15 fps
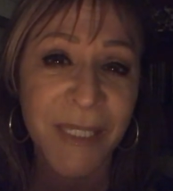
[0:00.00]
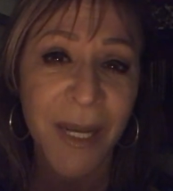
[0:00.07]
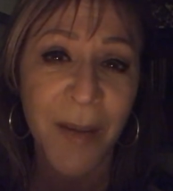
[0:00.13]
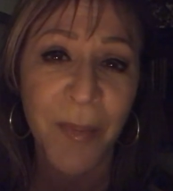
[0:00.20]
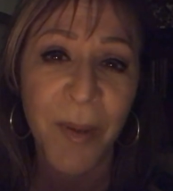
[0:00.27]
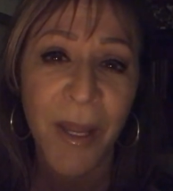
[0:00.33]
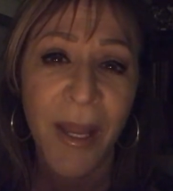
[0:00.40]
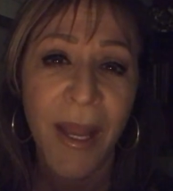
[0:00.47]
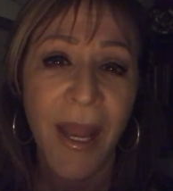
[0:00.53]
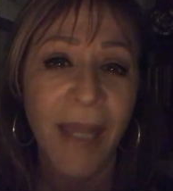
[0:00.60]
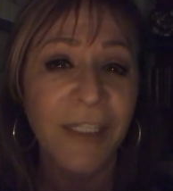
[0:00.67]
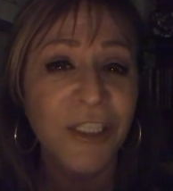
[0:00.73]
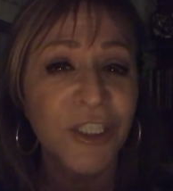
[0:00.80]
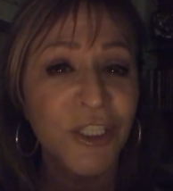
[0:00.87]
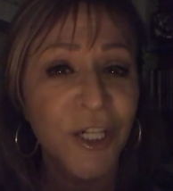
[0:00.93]
up
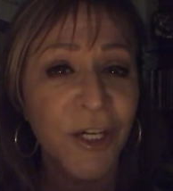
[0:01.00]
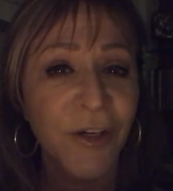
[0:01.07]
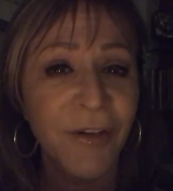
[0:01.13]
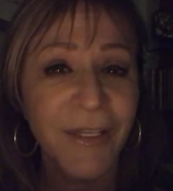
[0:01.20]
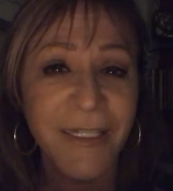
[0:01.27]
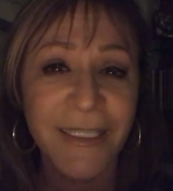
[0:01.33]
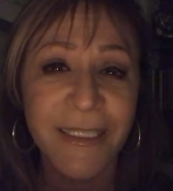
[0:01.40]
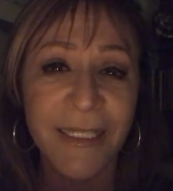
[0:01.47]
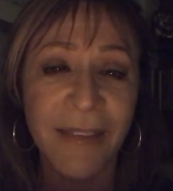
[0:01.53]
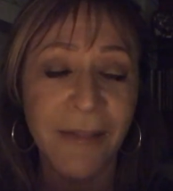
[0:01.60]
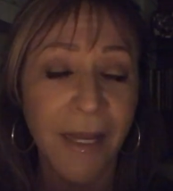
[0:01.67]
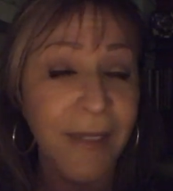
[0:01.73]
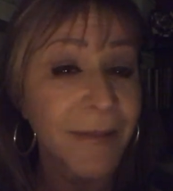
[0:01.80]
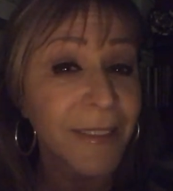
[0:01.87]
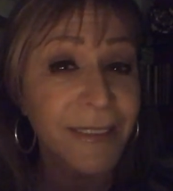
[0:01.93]
and share this,
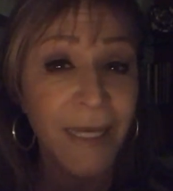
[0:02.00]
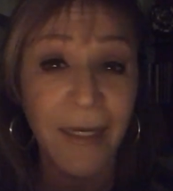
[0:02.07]
like this.